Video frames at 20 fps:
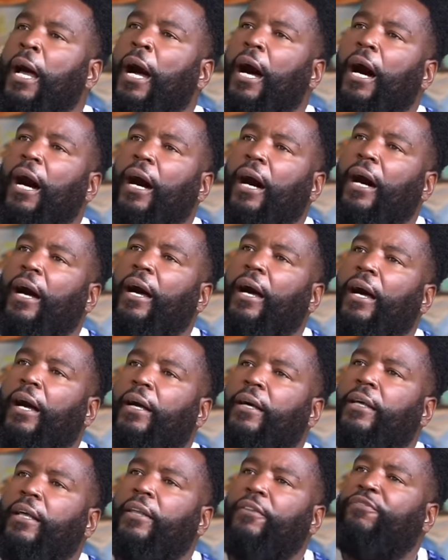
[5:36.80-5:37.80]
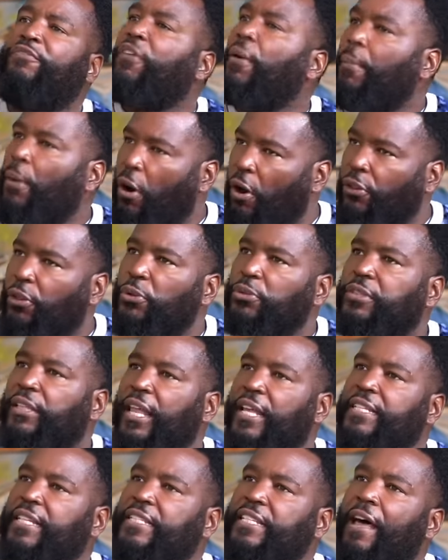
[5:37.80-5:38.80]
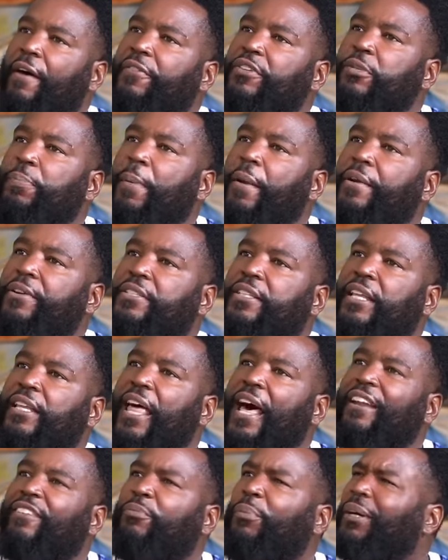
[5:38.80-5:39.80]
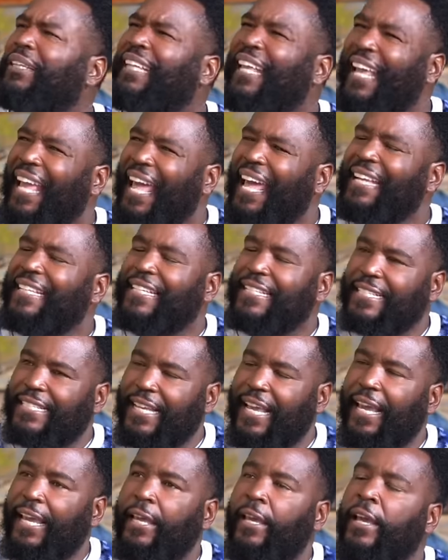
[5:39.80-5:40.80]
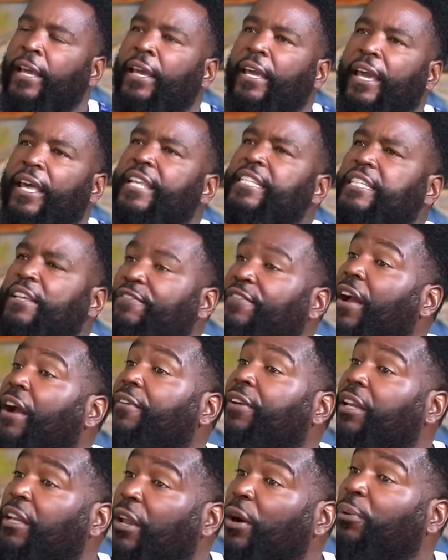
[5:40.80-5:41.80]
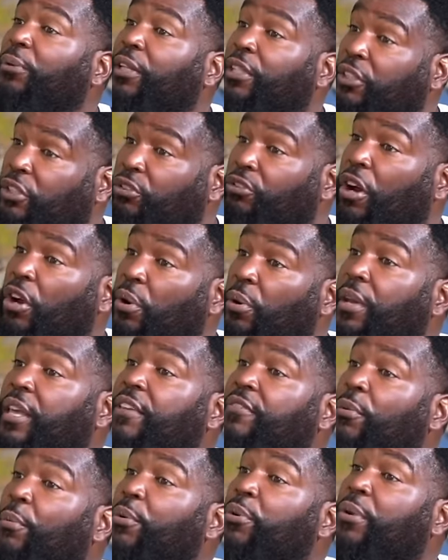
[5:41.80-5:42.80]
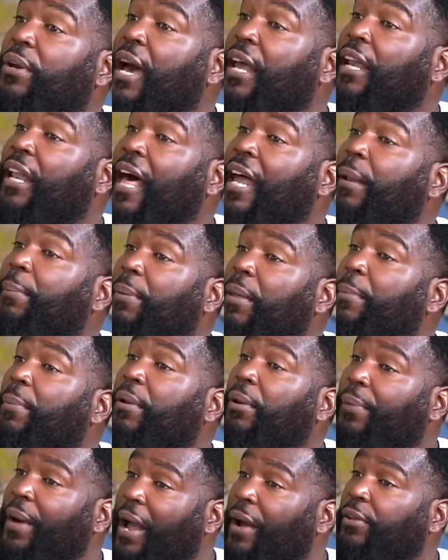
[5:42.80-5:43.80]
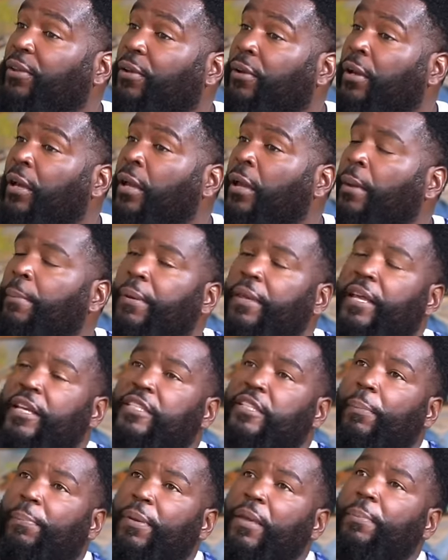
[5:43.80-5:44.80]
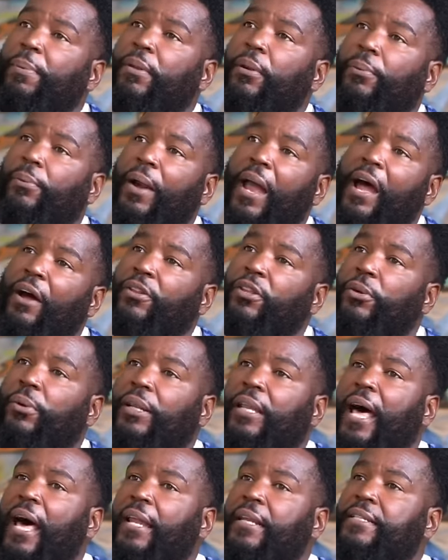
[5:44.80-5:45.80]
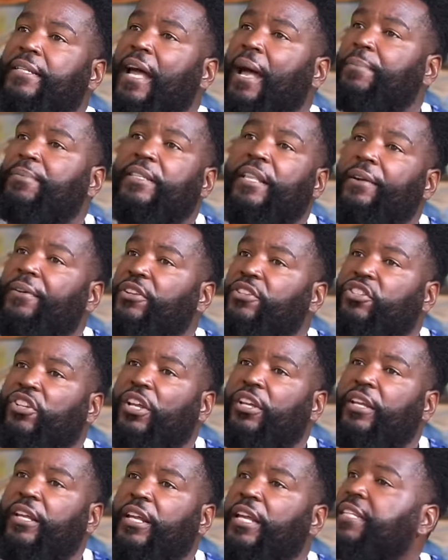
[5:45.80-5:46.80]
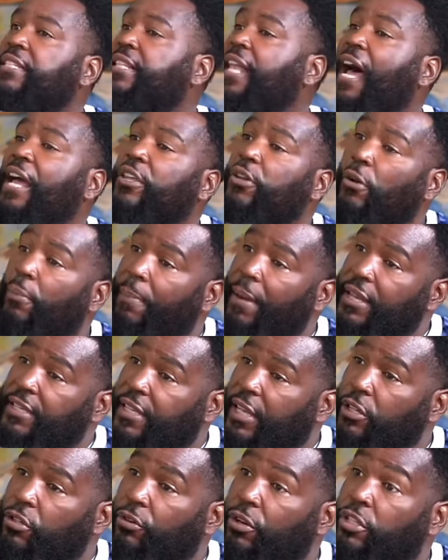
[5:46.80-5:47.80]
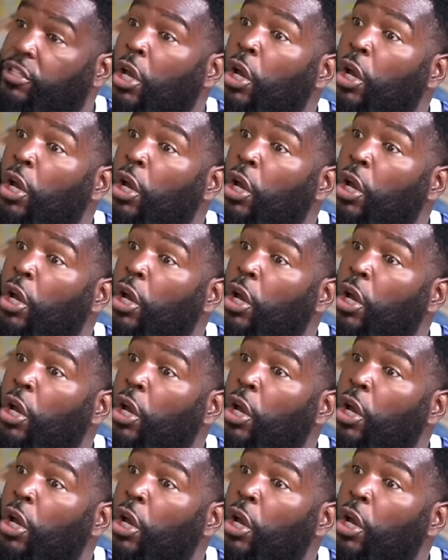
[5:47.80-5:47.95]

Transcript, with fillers: Uh, from all those lessons. I experienced a lot of what they had to say. And it's a very lonely struggle, even when you got a lot of people around you, because the people around you, a lot of times, their agenda is not your best interest,